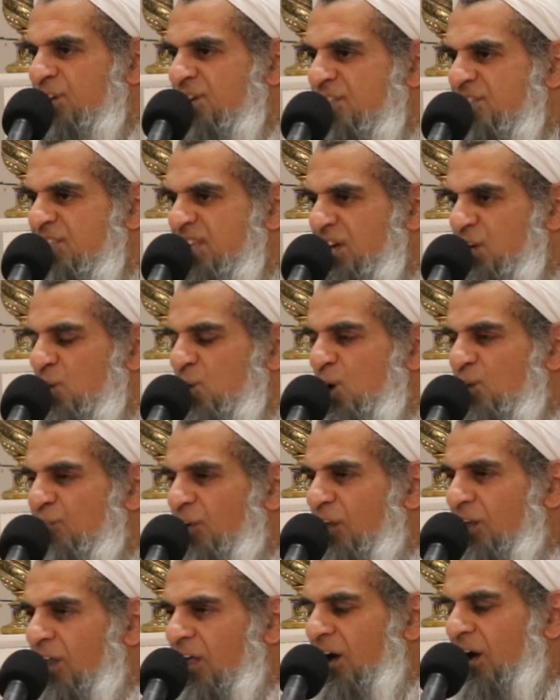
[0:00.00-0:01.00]
the dhikr of
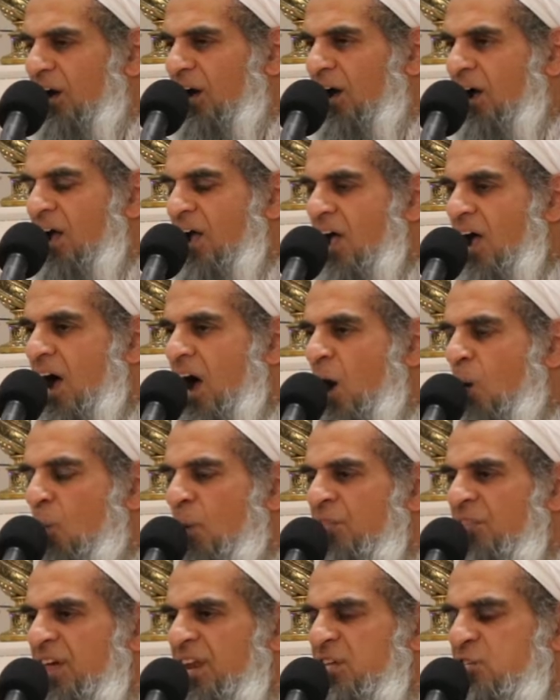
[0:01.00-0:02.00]
Allah, and
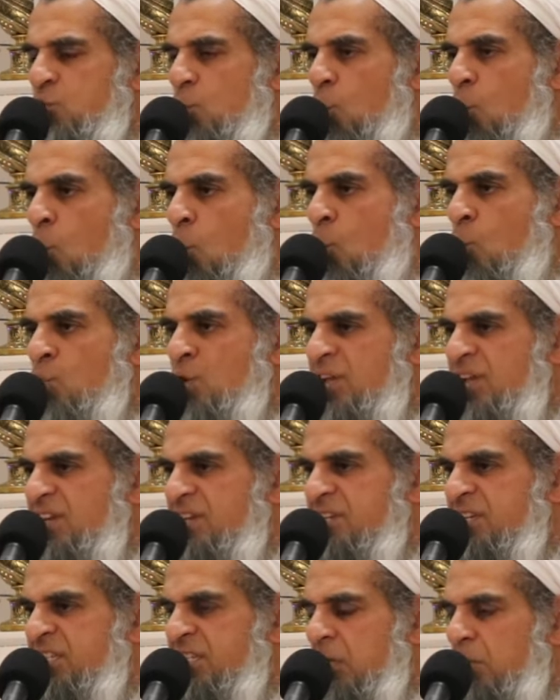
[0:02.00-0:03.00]
when there is only
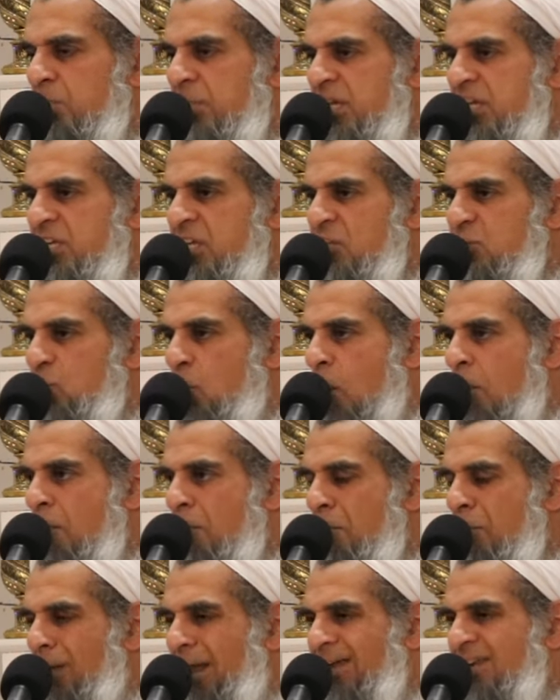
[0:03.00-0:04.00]
disobedience
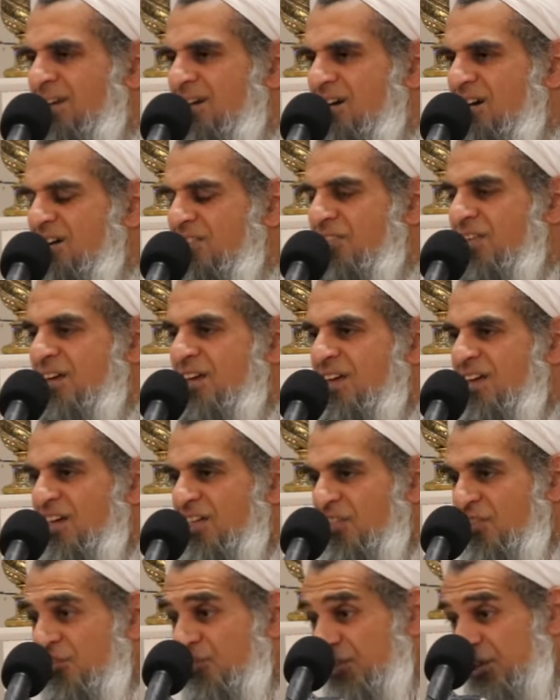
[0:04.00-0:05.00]
on planet Earth.
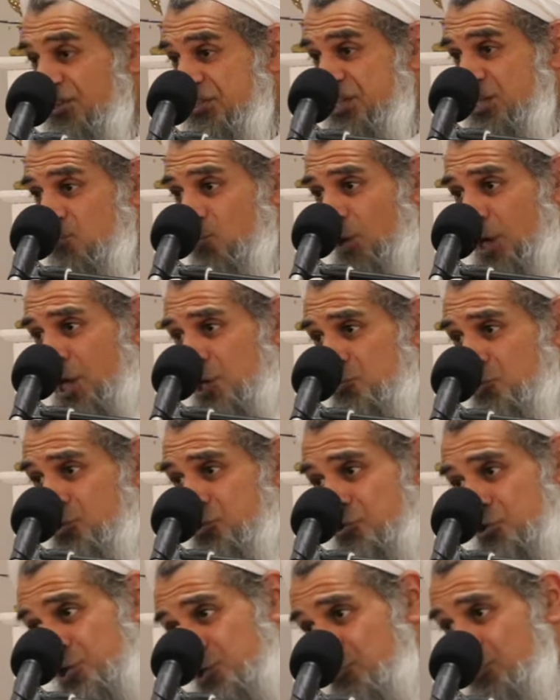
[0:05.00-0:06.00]
This is what it
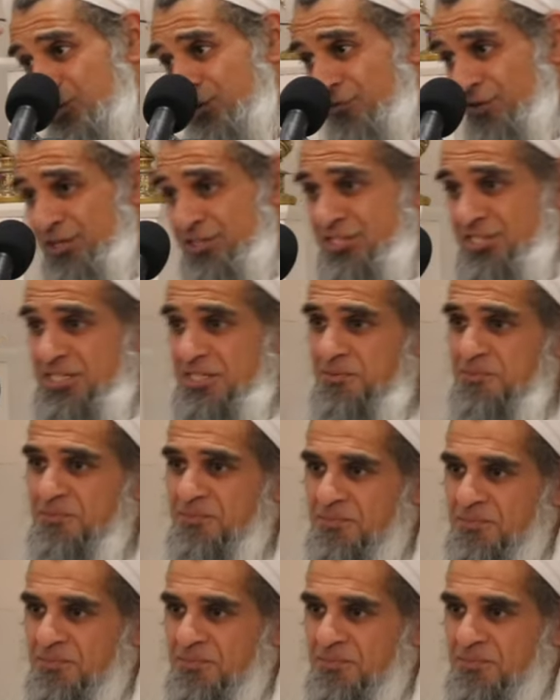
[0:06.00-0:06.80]
does to the universe.